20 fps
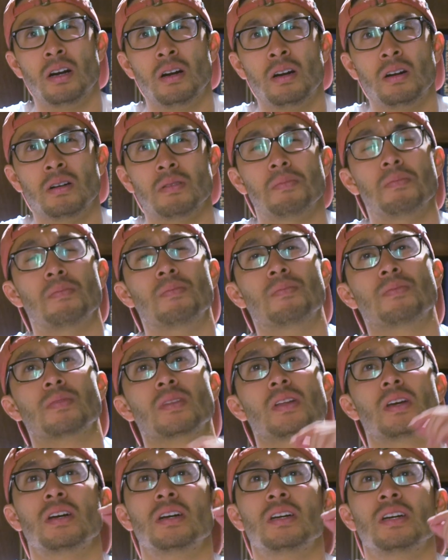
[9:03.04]

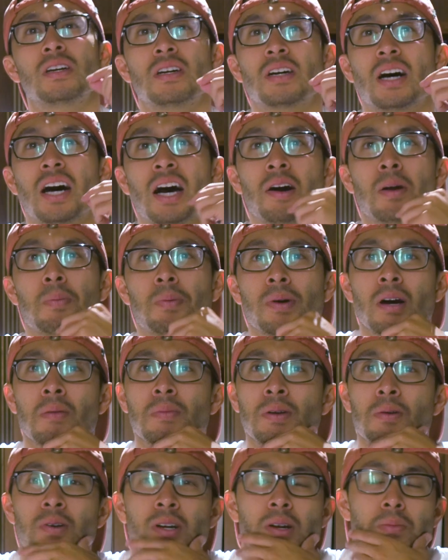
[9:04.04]
I would
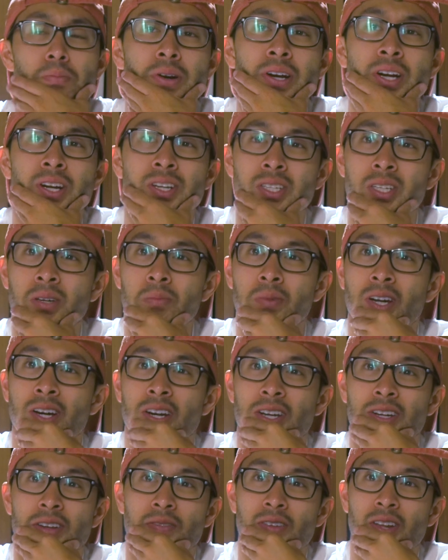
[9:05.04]
probably wanna bring some
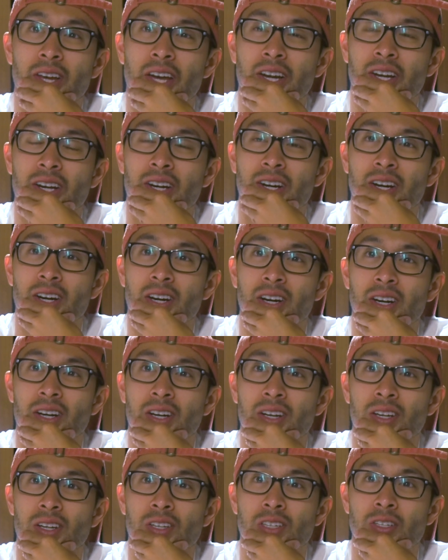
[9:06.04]
kind of like
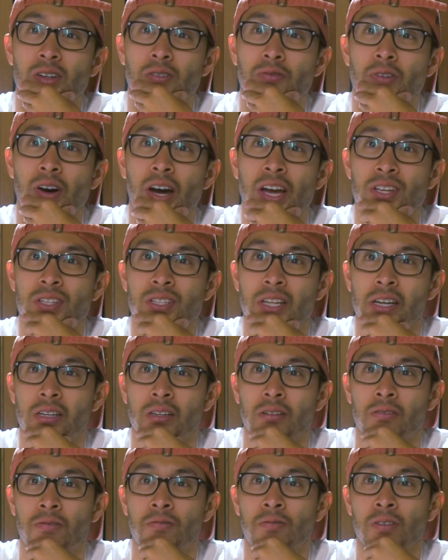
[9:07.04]
a uh, device that
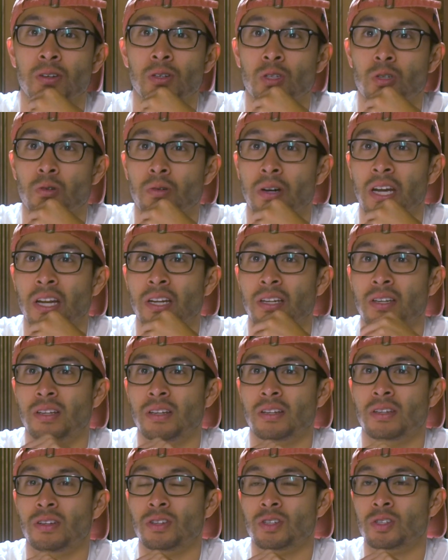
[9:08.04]
could filtrate
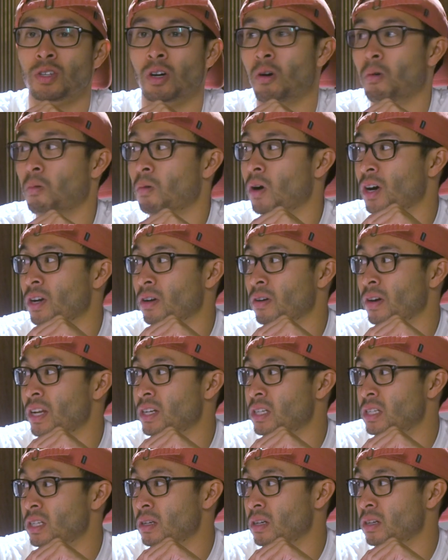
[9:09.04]
salt water
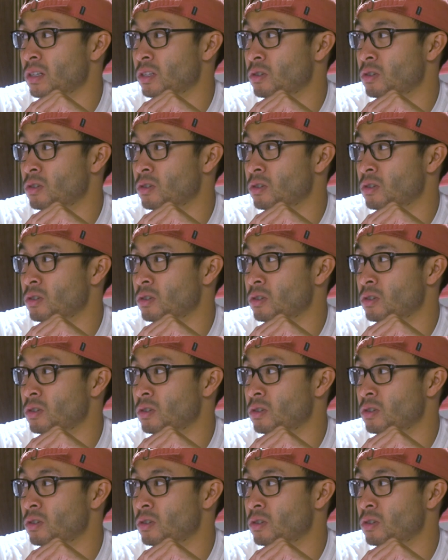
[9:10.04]
into